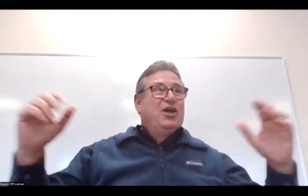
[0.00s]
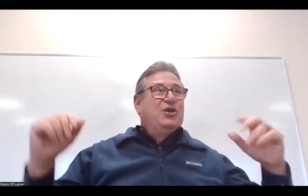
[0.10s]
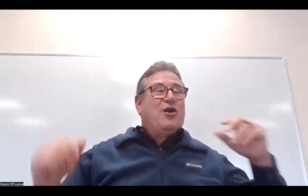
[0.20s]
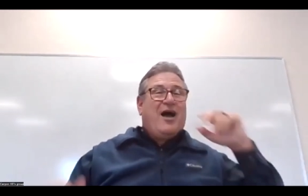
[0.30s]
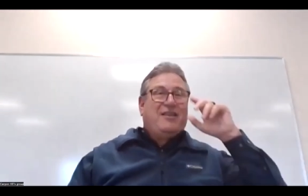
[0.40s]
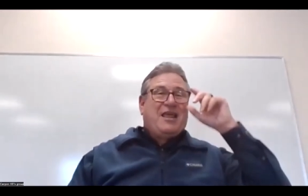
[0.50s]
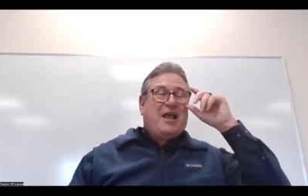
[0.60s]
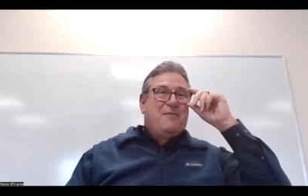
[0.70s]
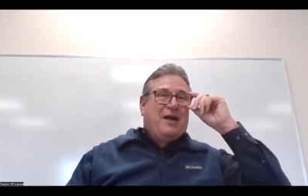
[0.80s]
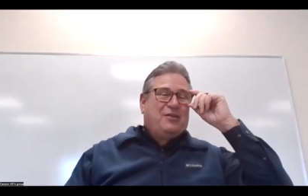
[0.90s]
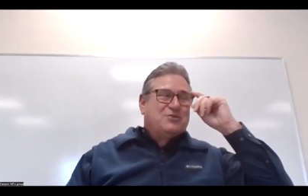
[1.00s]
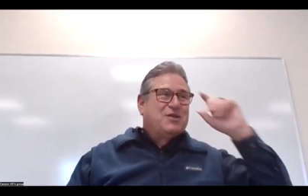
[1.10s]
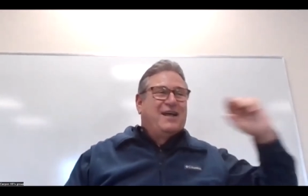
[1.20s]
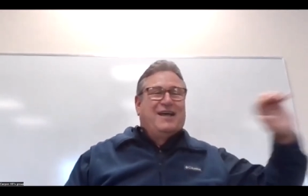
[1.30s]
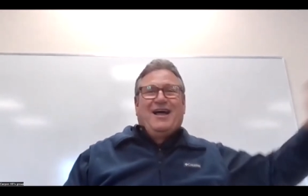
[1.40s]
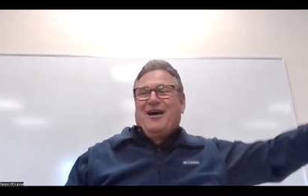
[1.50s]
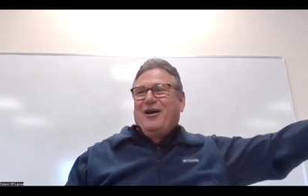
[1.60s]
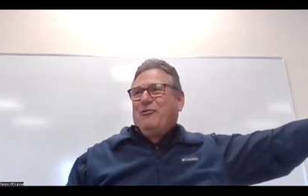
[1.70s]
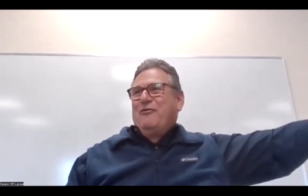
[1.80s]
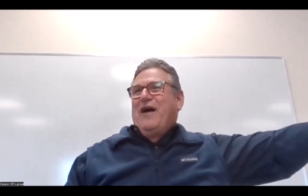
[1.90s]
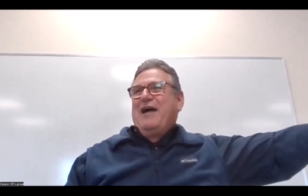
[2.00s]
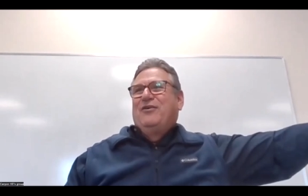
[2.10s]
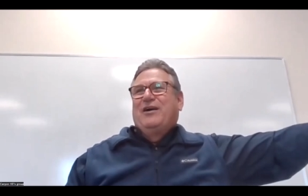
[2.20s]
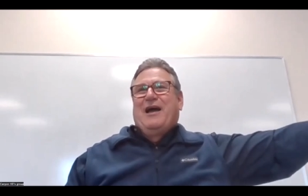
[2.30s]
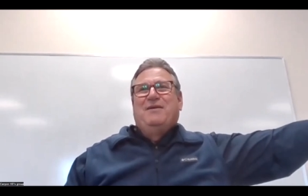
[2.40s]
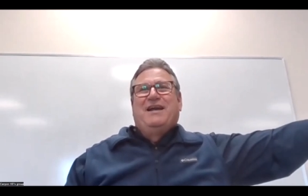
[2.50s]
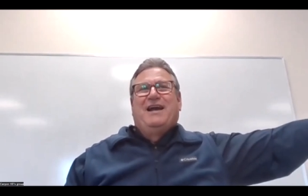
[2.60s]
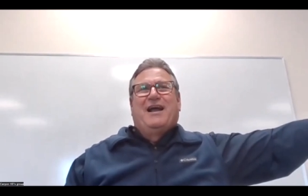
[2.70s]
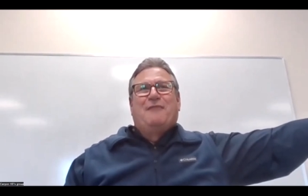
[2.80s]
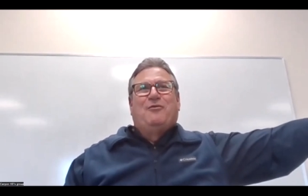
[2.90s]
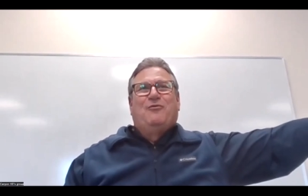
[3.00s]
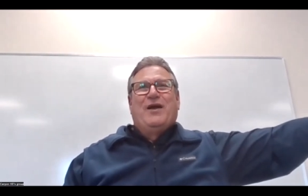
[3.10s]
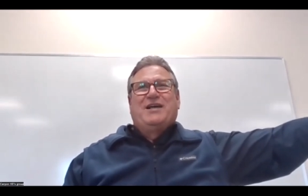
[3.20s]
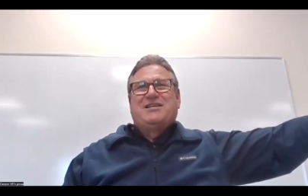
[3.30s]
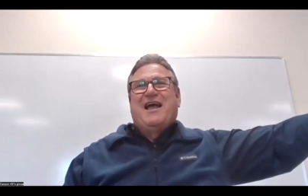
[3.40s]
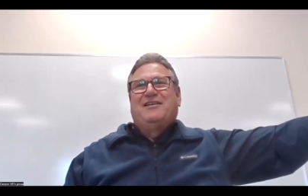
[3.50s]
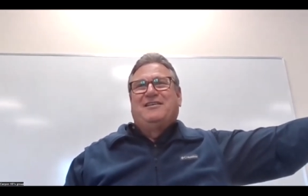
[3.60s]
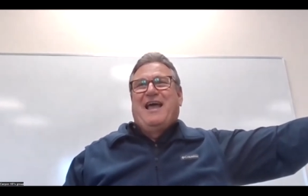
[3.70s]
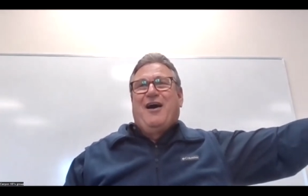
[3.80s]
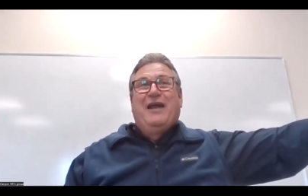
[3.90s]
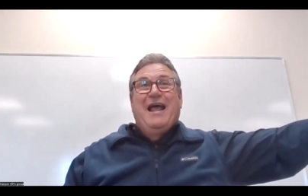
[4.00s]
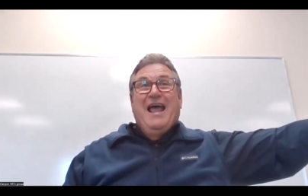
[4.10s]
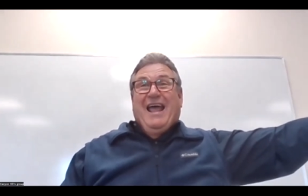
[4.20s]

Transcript: You know, I think about there's a, a revival coming in a couple of weeks downtown